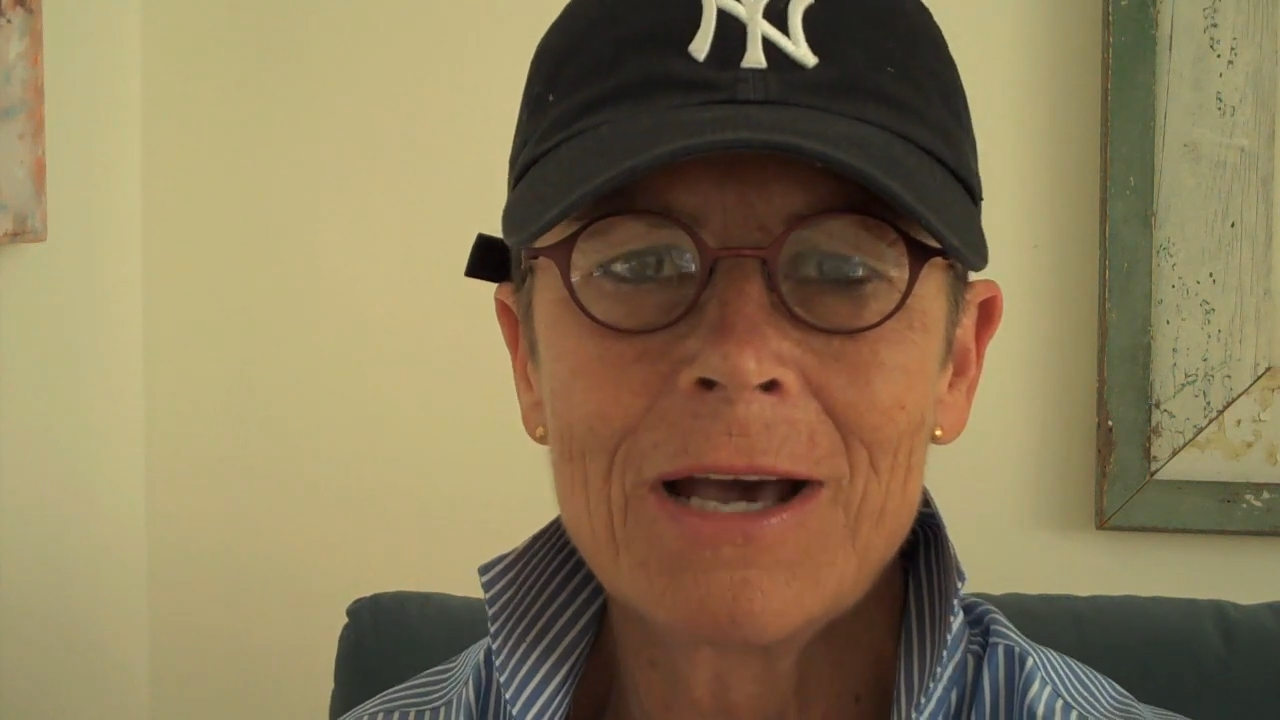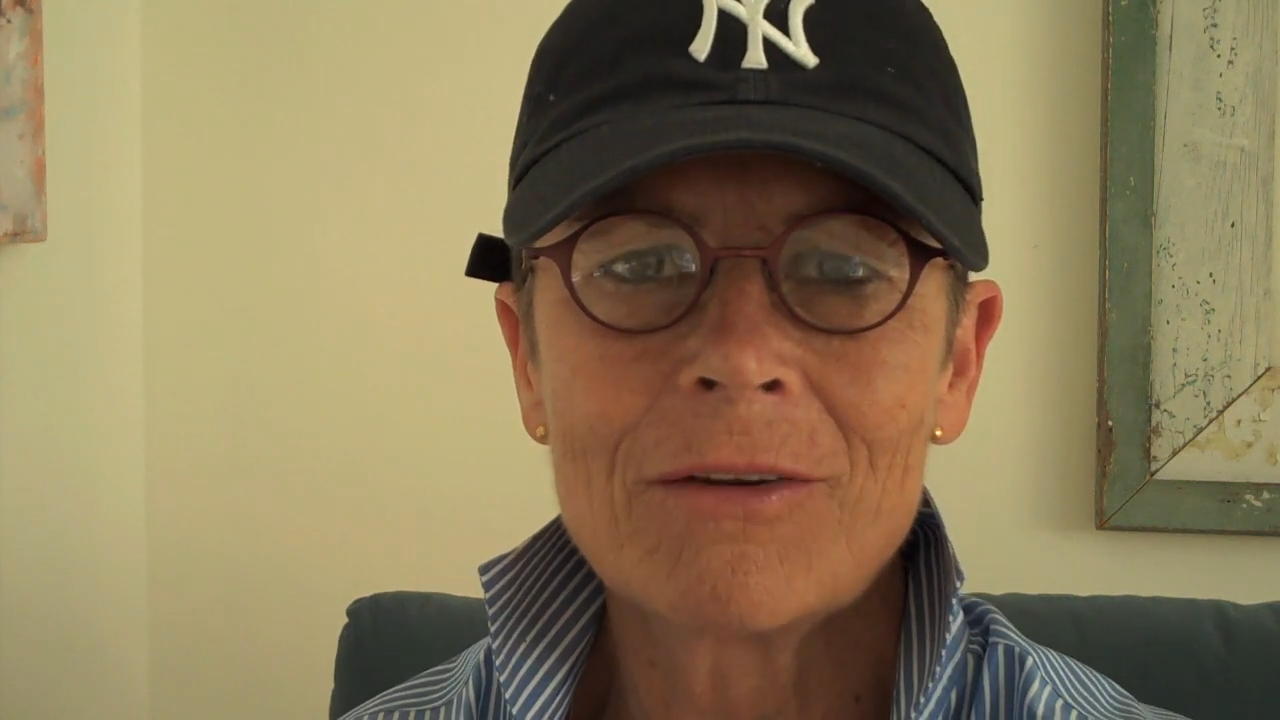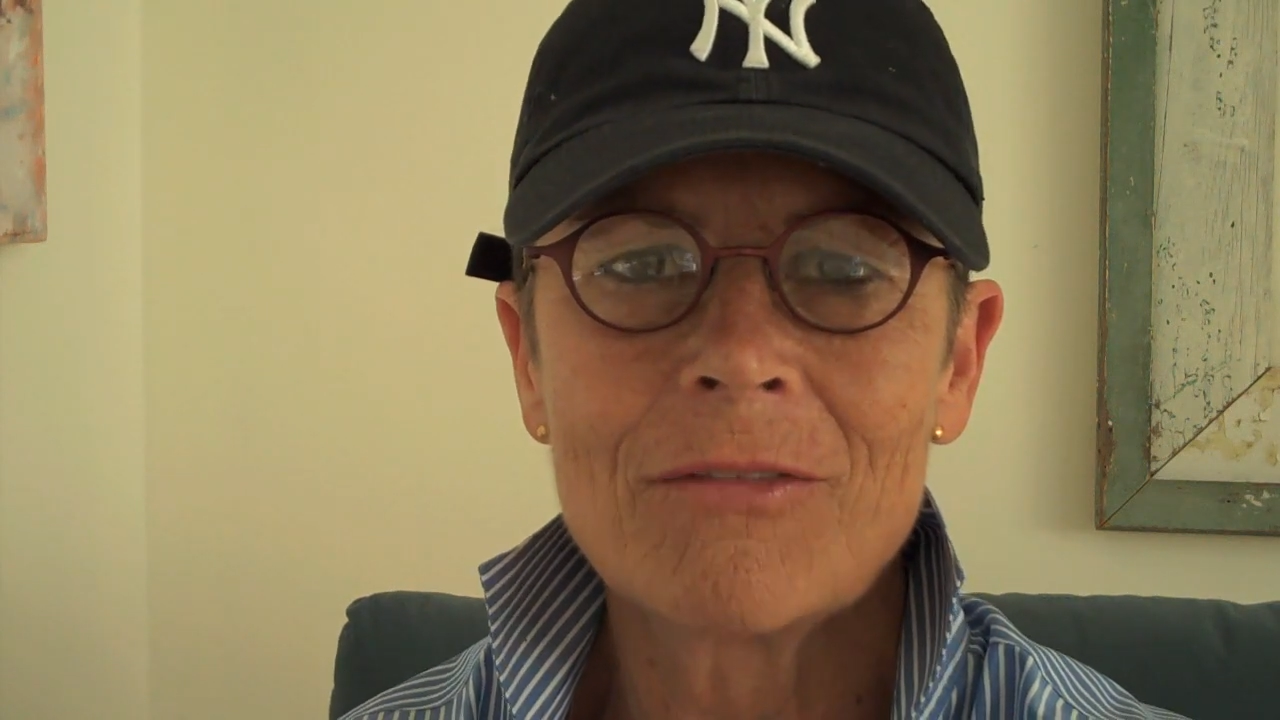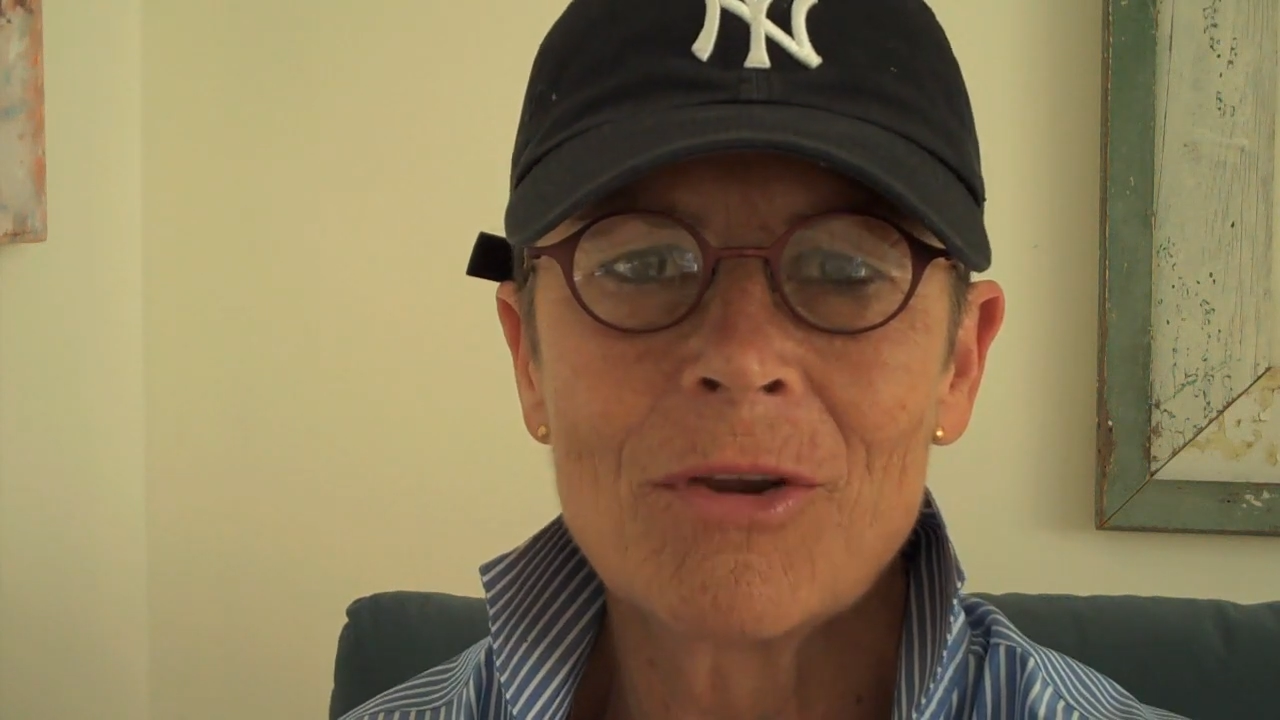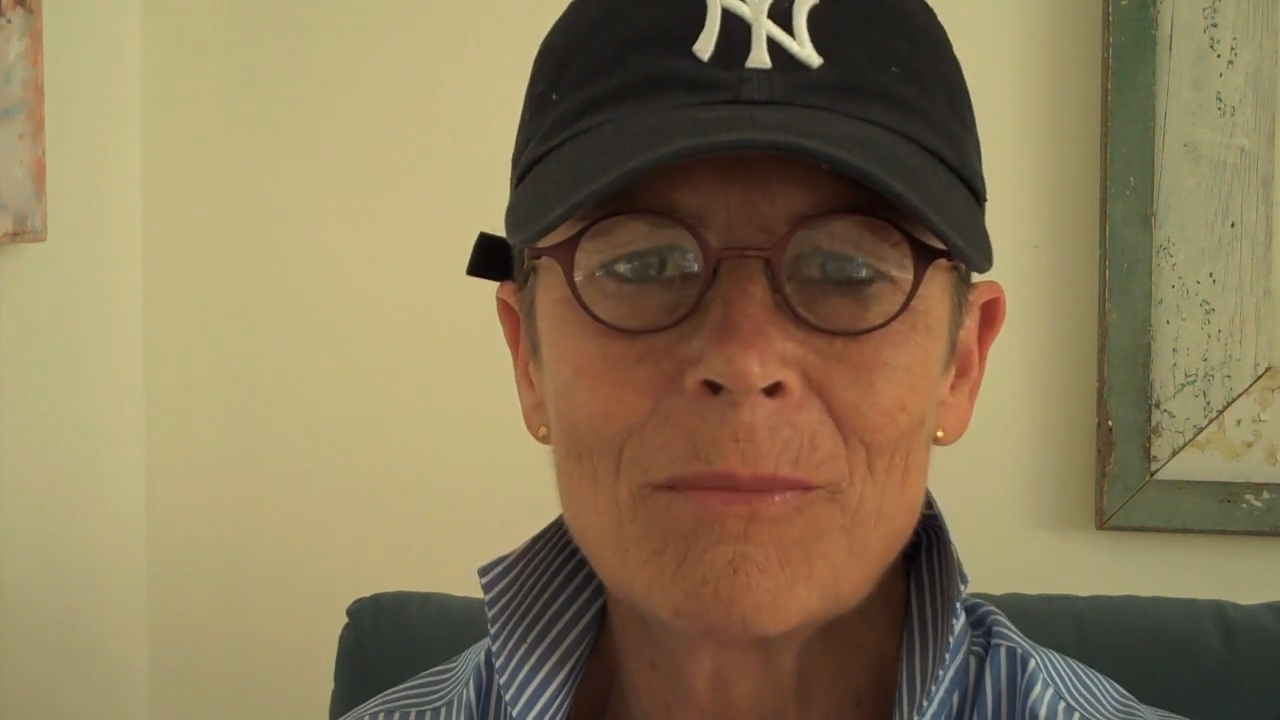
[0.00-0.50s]
out
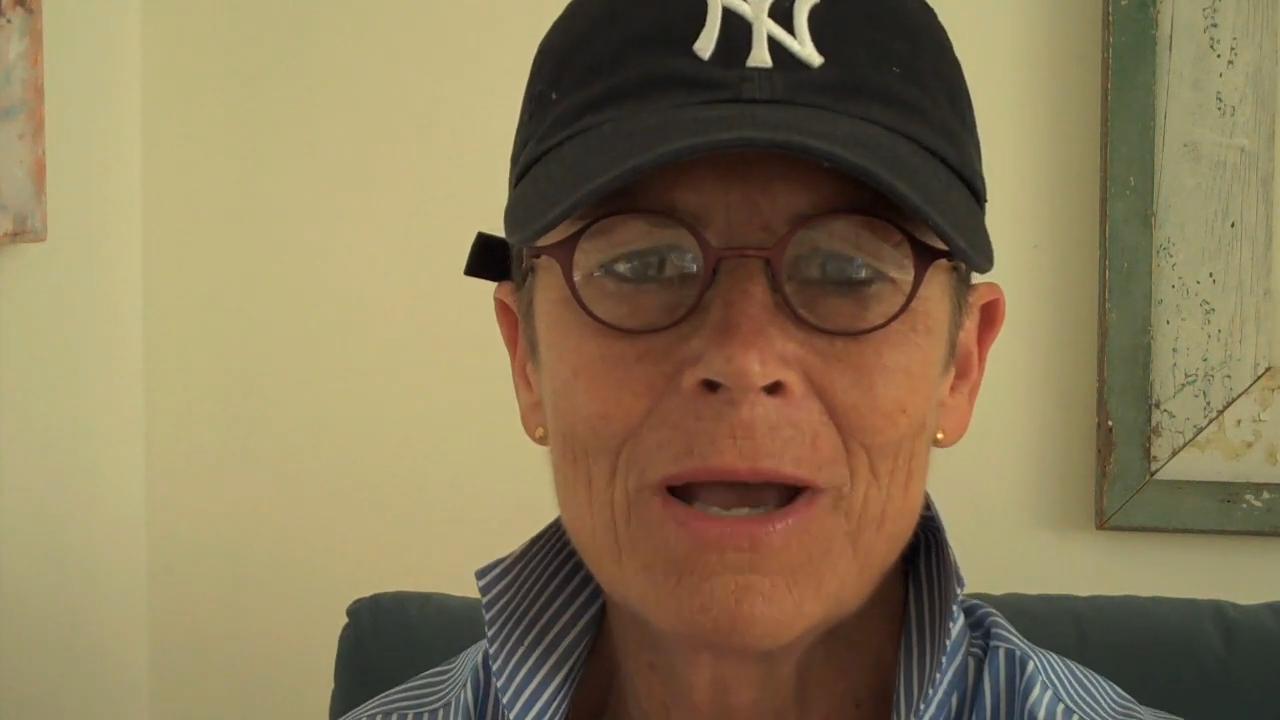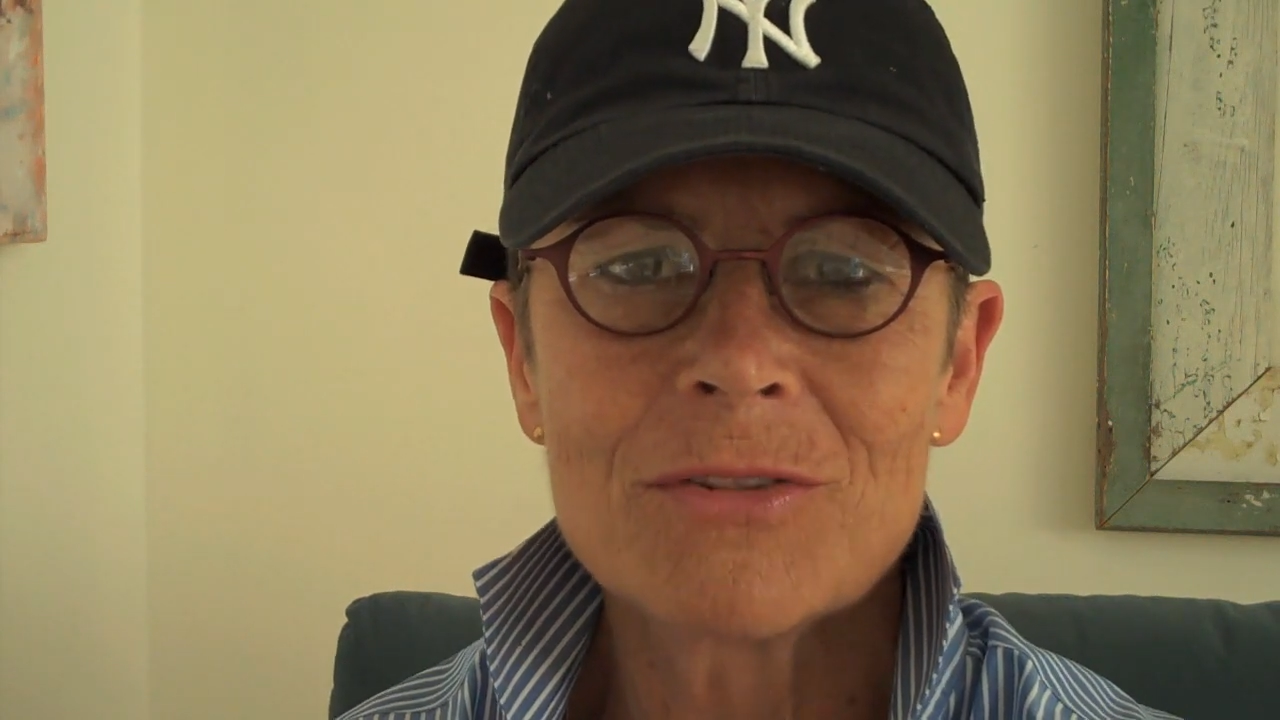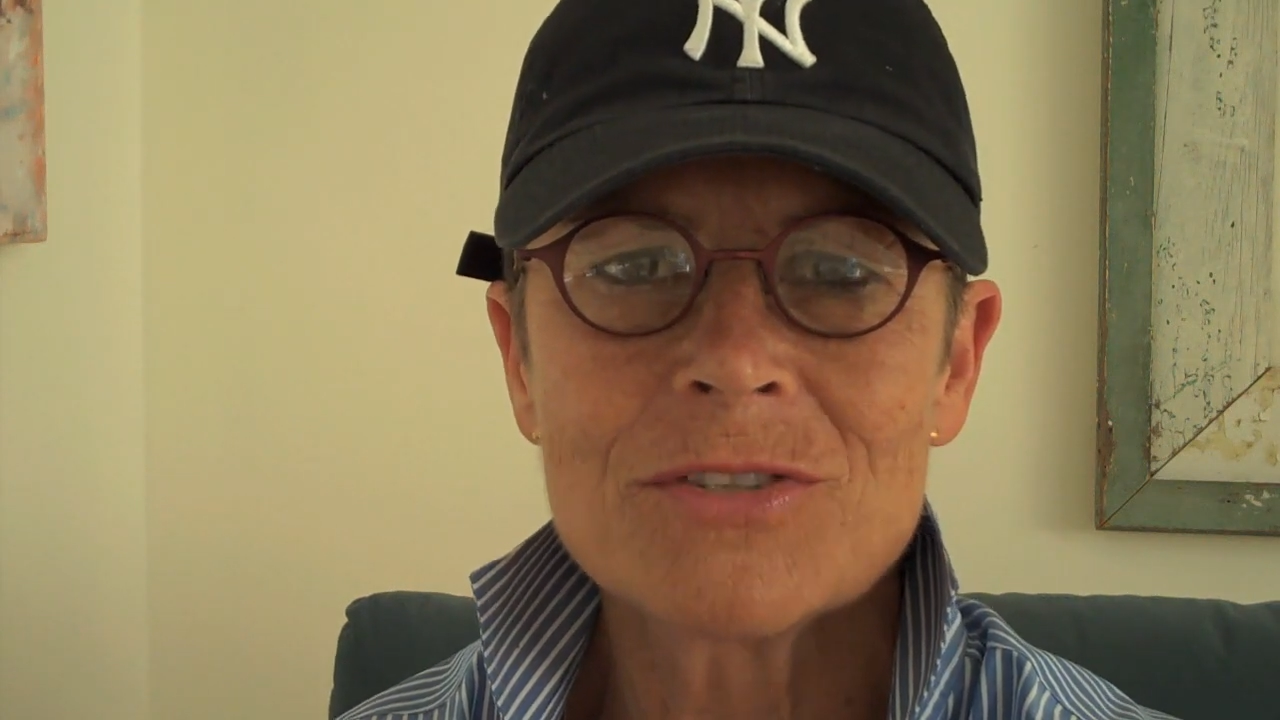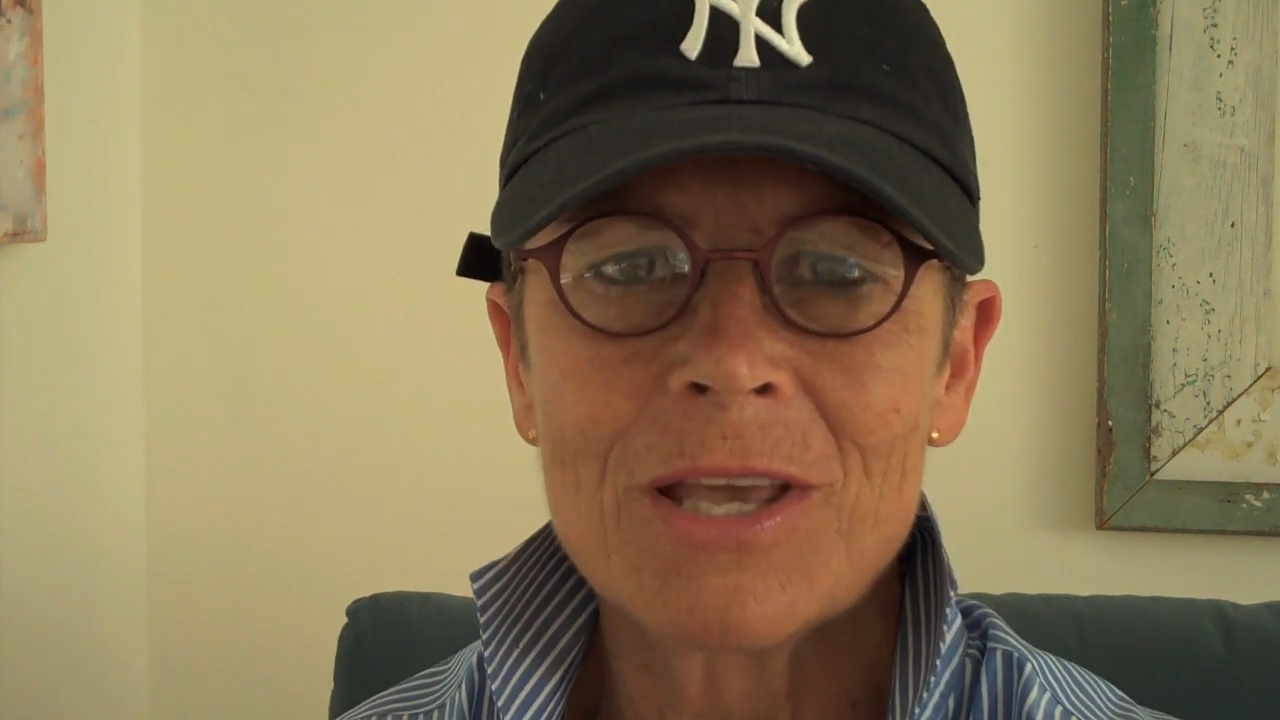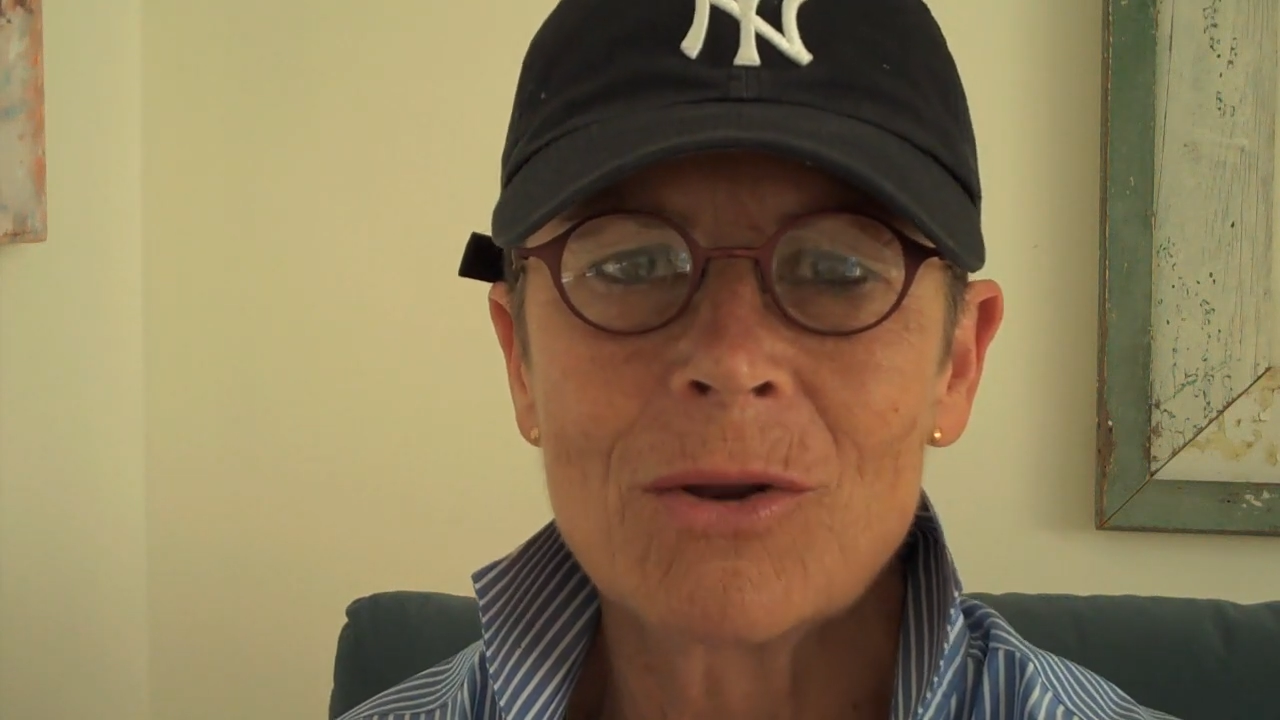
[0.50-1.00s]
of their
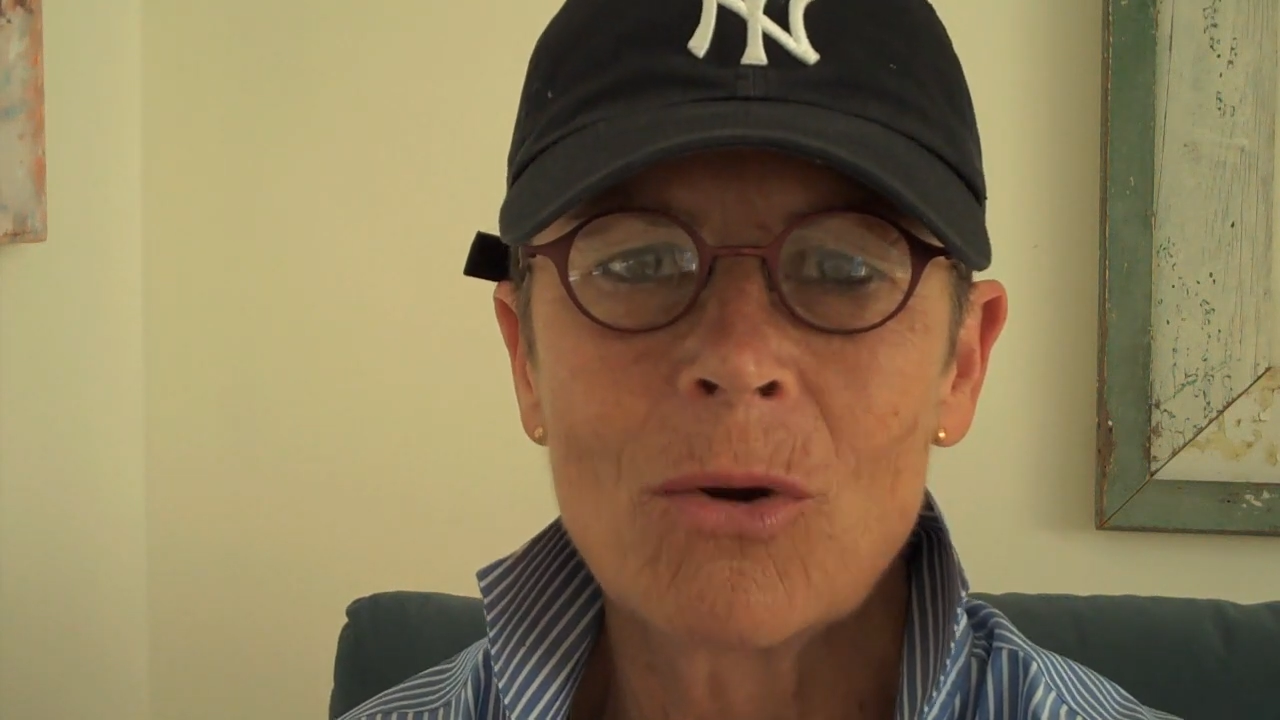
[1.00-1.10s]
mouths at